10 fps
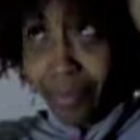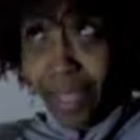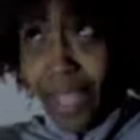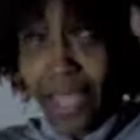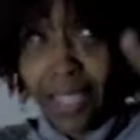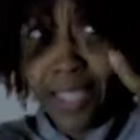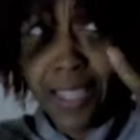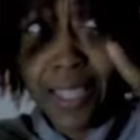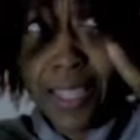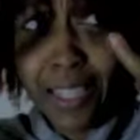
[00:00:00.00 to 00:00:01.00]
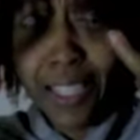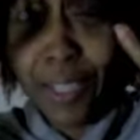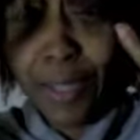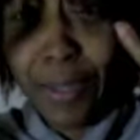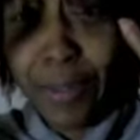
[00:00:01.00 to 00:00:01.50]
and
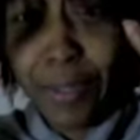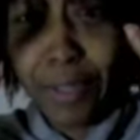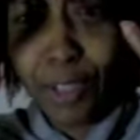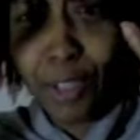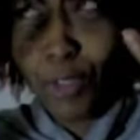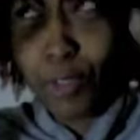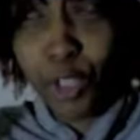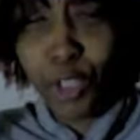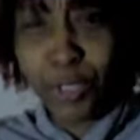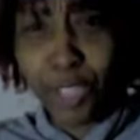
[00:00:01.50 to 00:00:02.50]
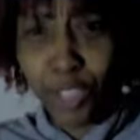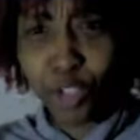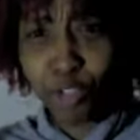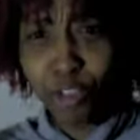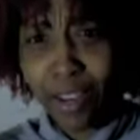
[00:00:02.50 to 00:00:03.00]
sort of it's
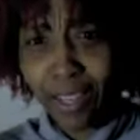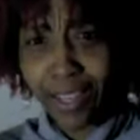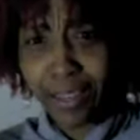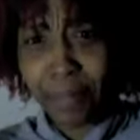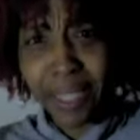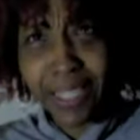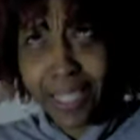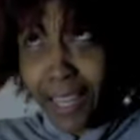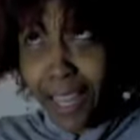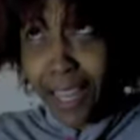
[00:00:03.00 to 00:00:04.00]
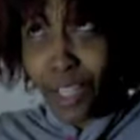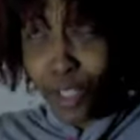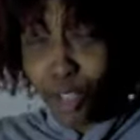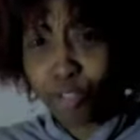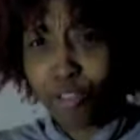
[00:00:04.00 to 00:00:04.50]
shrunken, but it's a nice
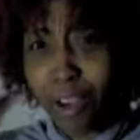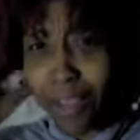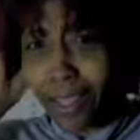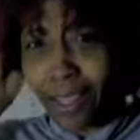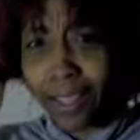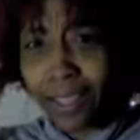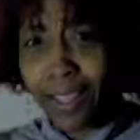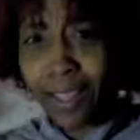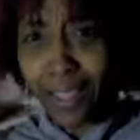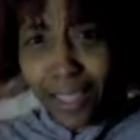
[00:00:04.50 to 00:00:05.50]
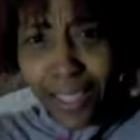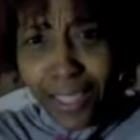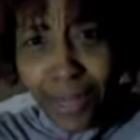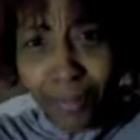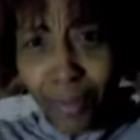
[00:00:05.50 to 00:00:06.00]
shrunken. It's
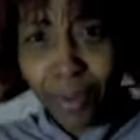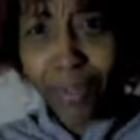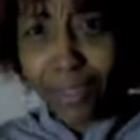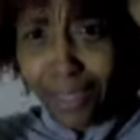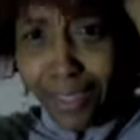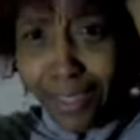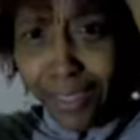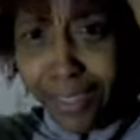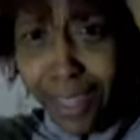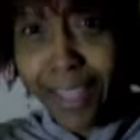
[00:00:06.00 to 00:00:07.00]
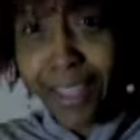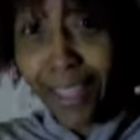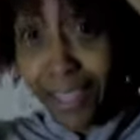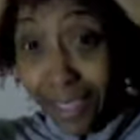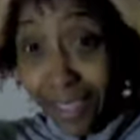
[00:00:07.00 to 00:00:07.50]

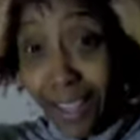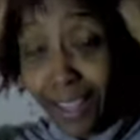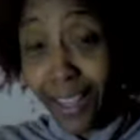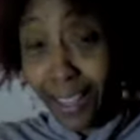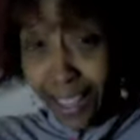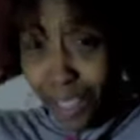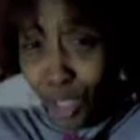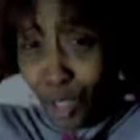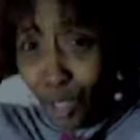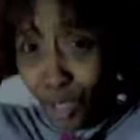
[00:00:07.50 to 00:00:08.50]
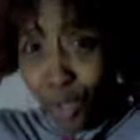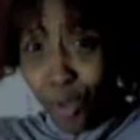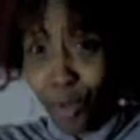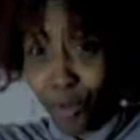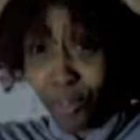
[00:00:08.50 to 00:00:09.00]
nice. I like, and it's
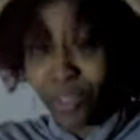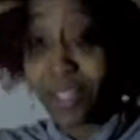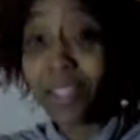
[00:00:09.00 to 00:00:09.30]
soft.